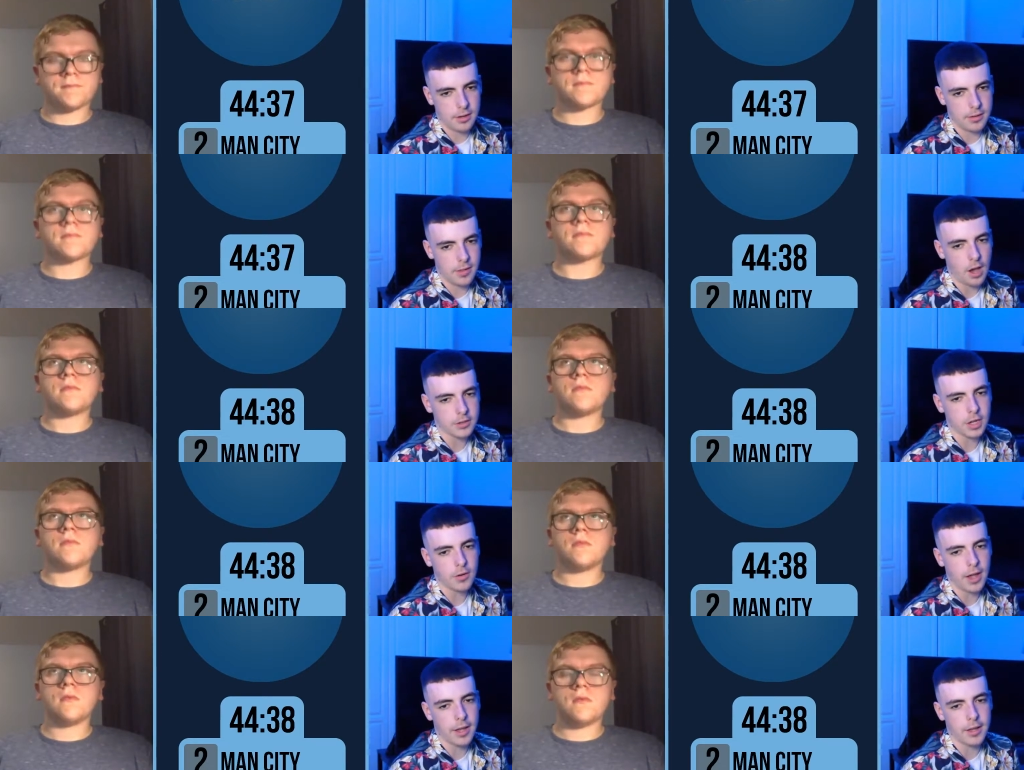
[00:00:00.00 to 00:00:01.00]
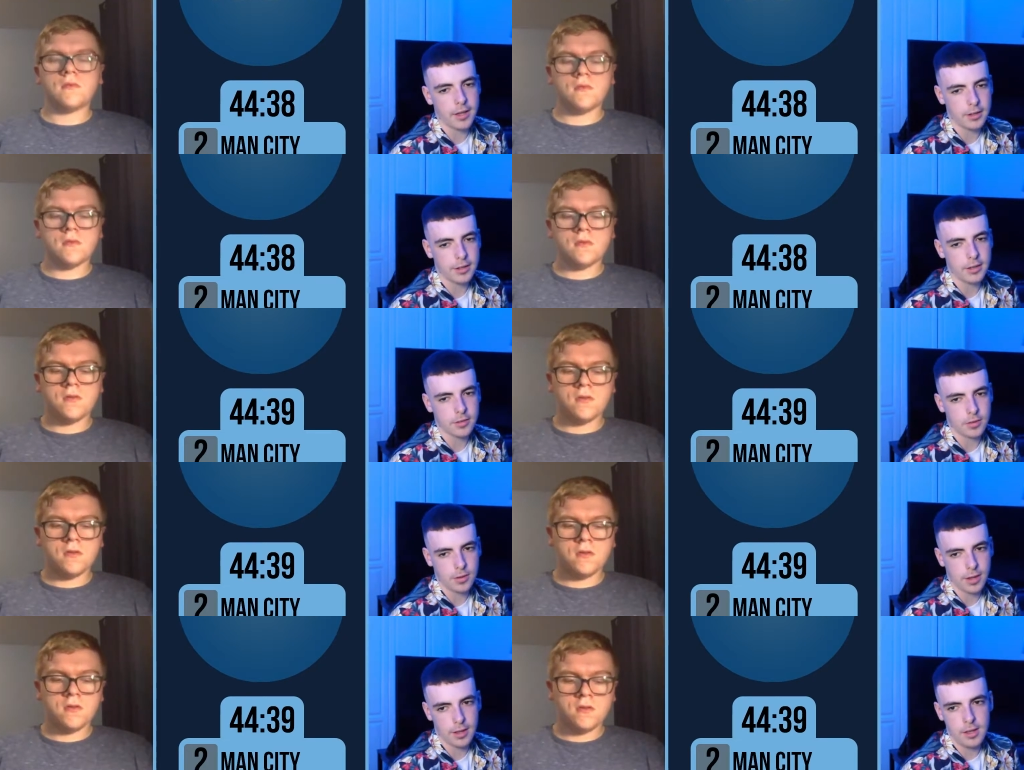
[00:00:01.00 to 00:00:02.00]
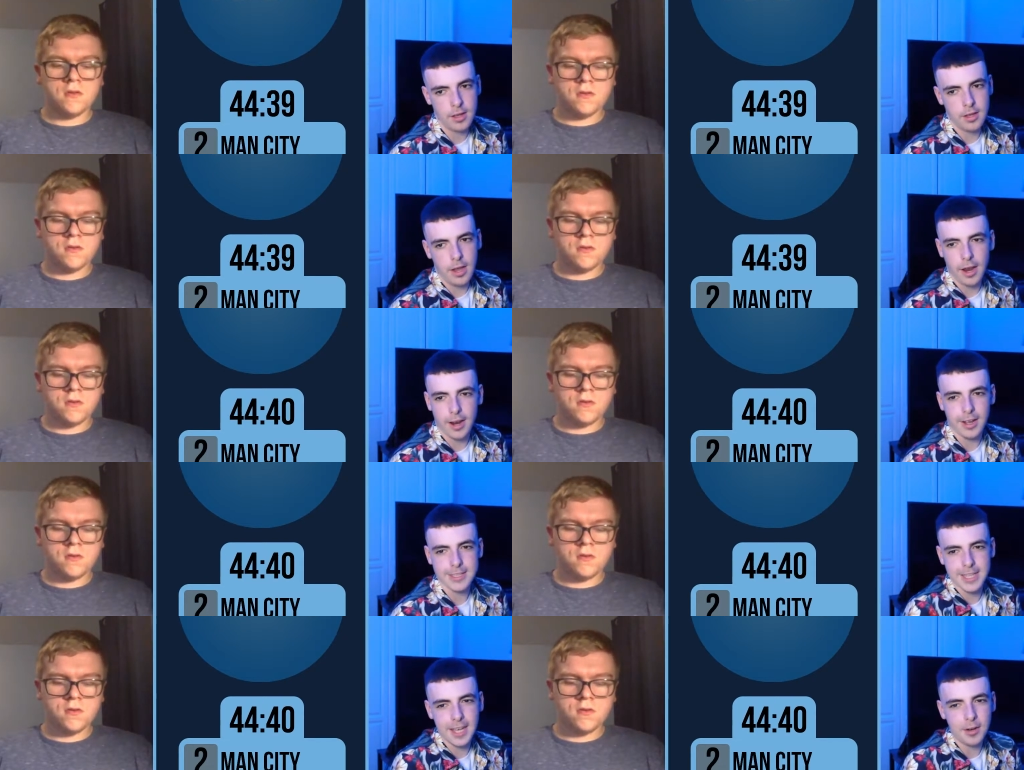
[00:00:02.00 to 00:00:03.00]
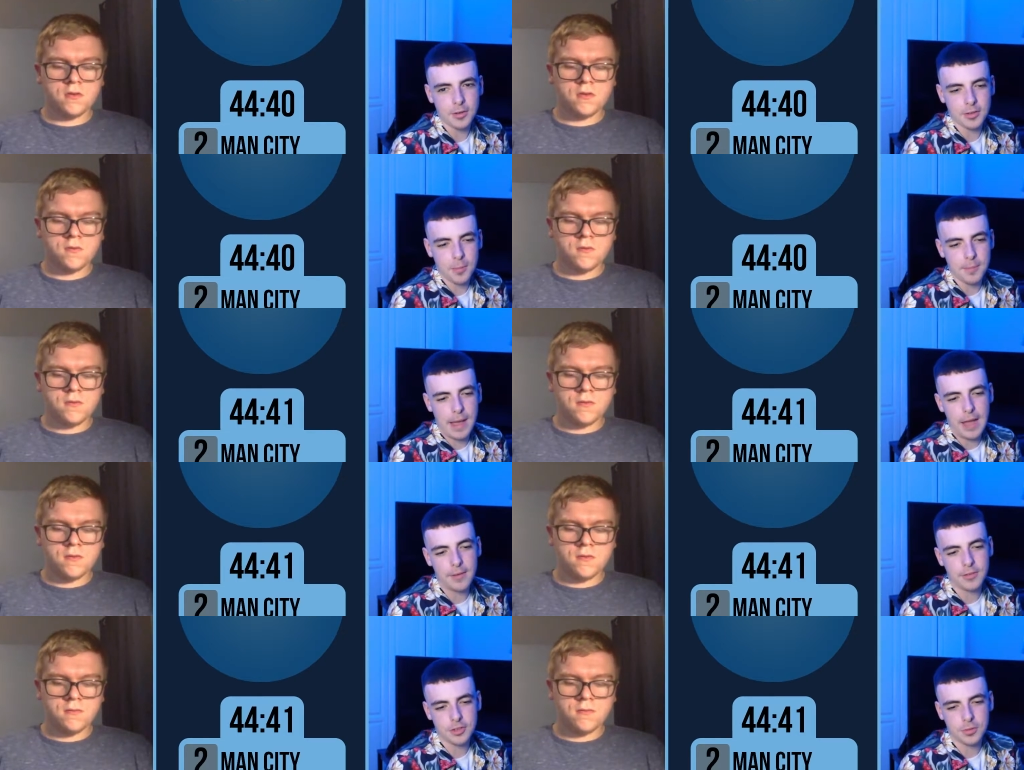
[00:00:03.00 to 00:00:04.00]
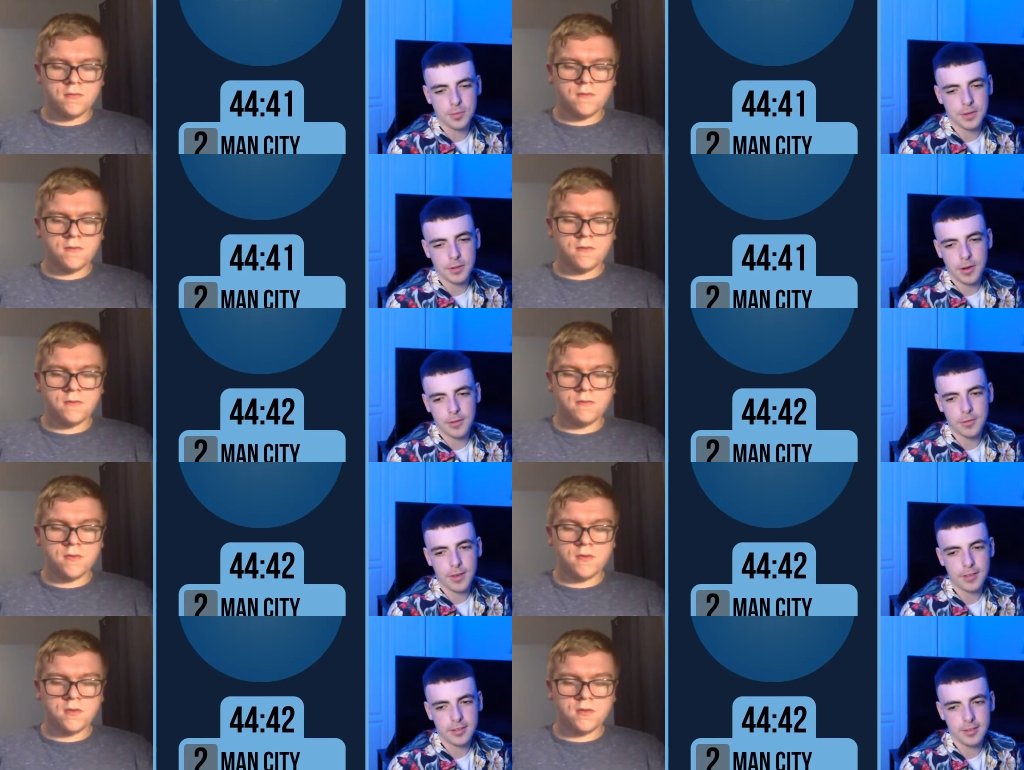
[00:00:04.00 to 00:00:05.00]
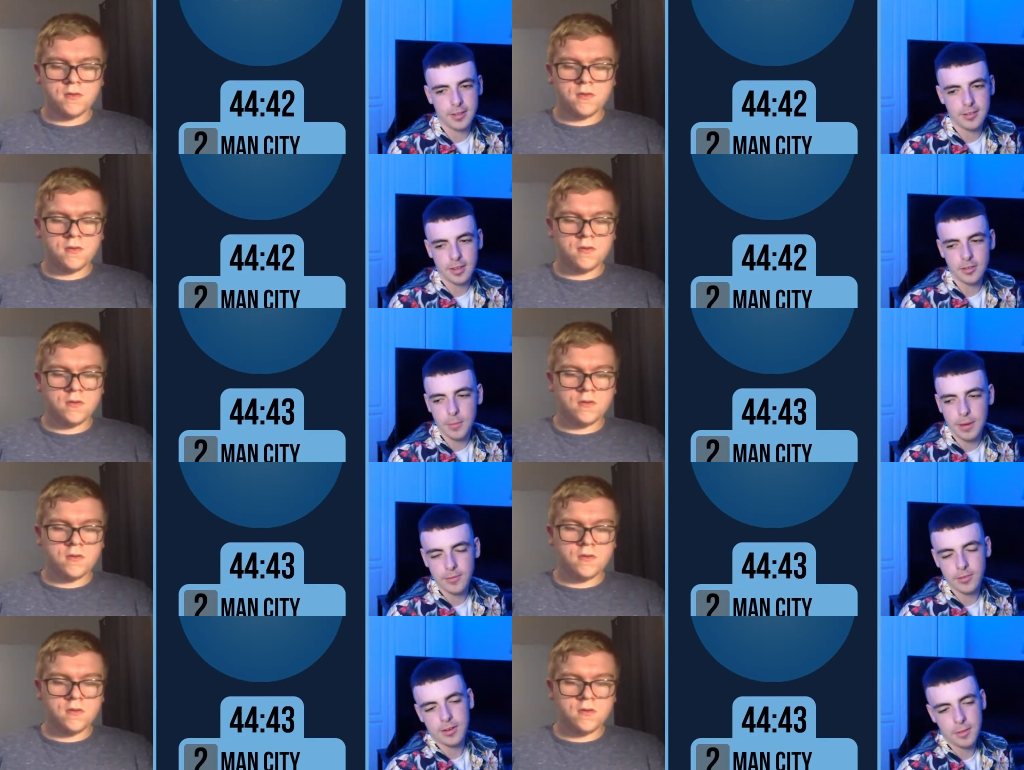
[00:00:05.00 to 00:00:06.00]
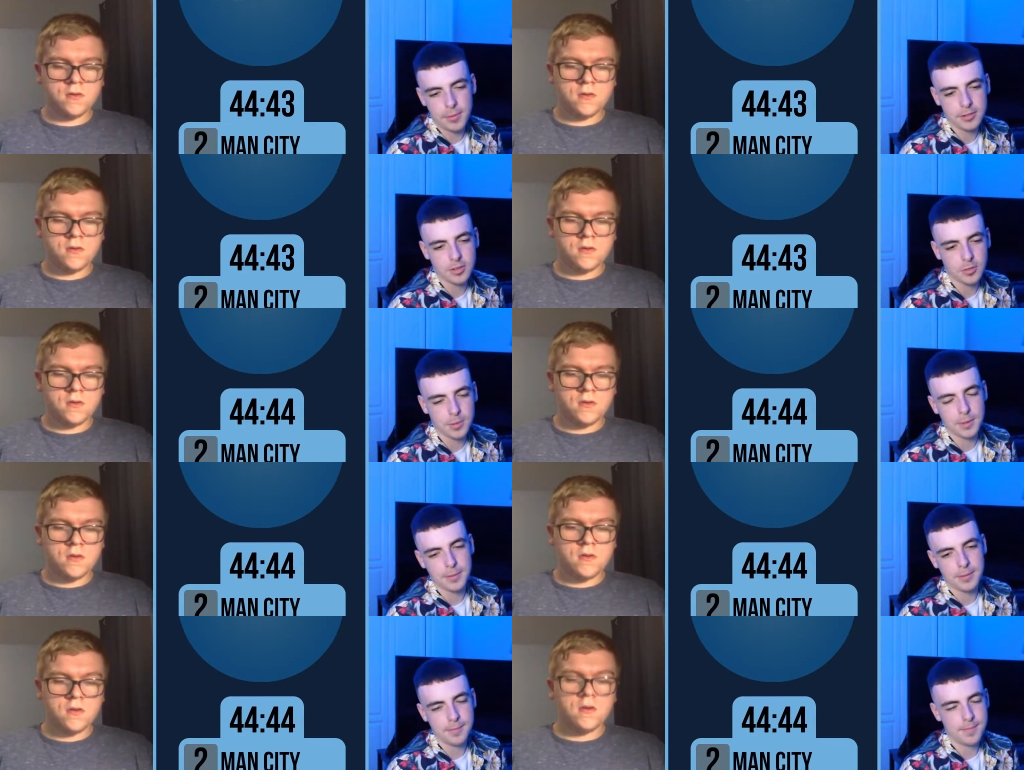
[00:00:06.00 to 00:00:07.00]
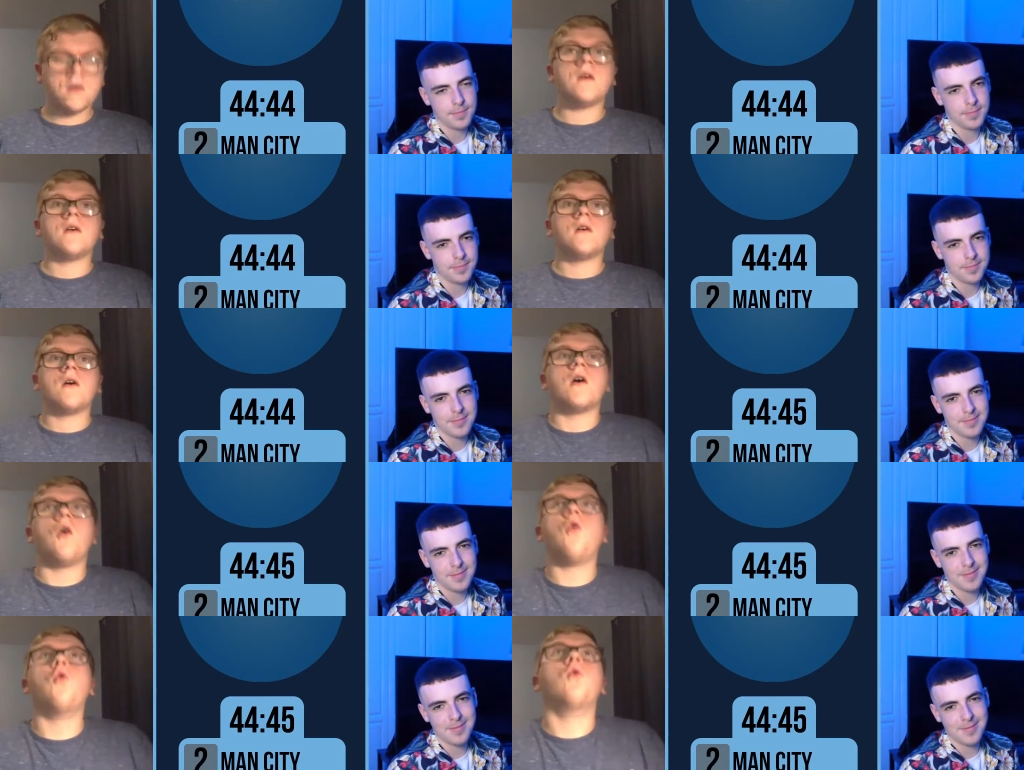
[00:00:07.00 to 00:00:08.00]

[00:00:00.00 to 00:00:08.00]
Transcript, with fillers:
Speaker 1: No, it's okay. I think it's okay. Yeah, Cancelo is a man for jumping in the ref's face, isn't he? He's also a man for not getting pictures of people. Oh my god.